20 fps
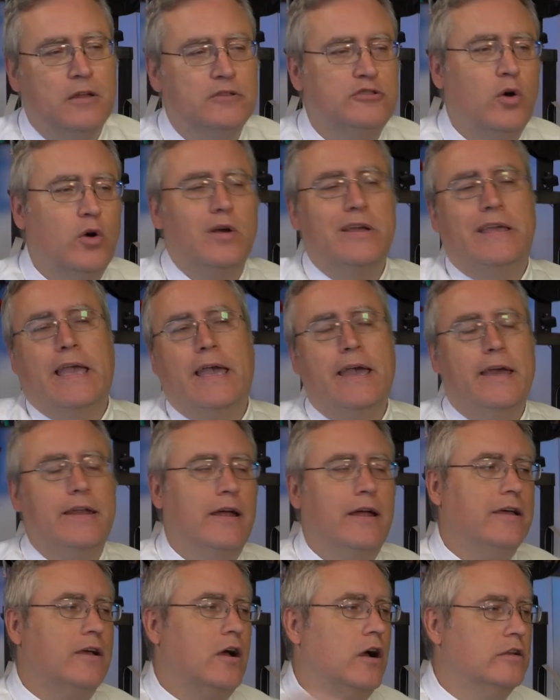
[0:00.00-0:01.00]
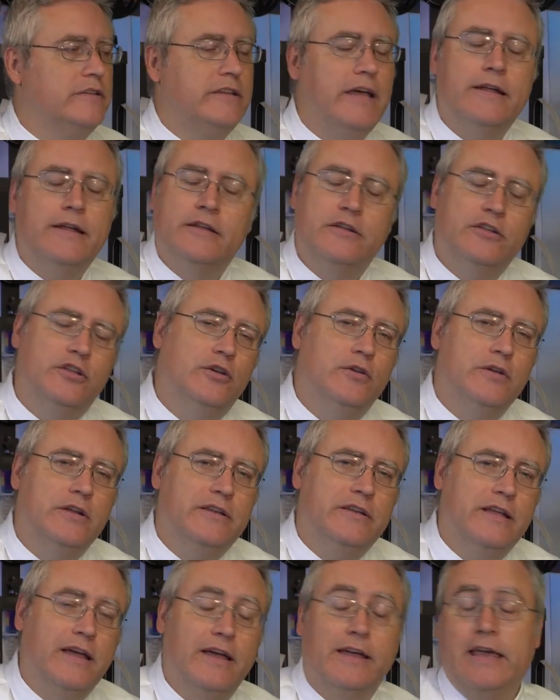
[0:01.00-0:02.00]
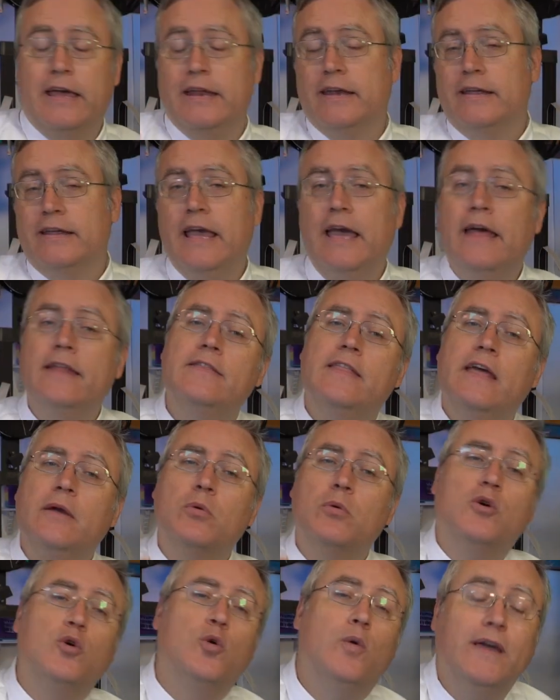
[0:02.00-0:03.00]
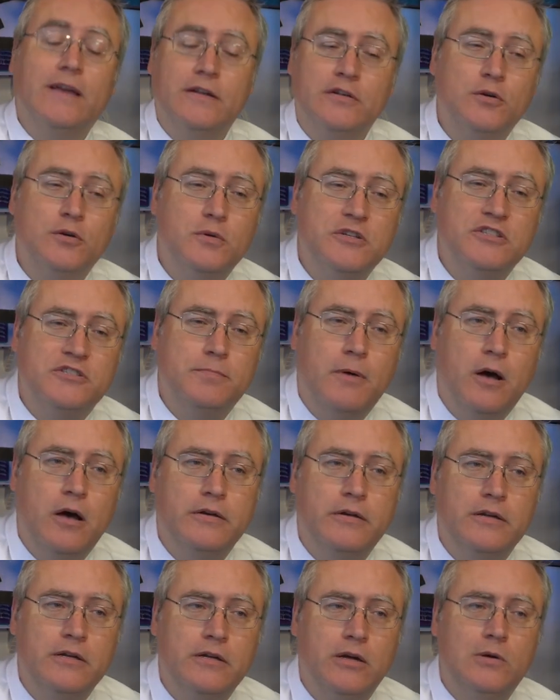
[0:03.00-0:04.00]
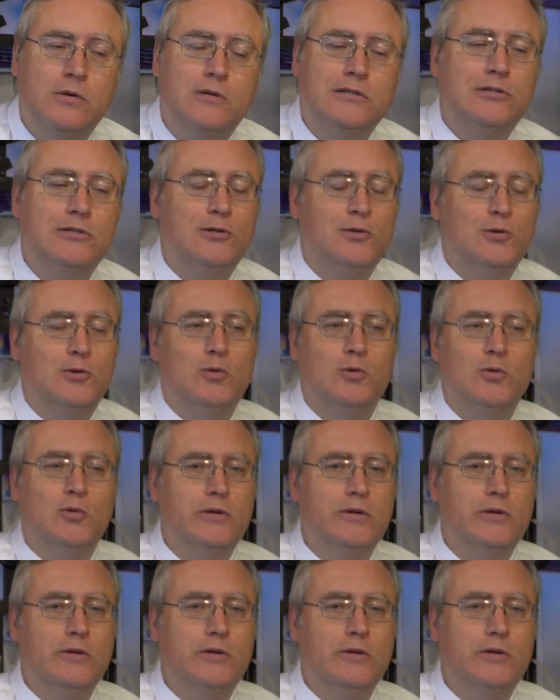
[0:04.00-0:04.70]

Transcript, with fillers: So again, I contacted QIDI Tech, and again, they were quick to respond and go, ooh,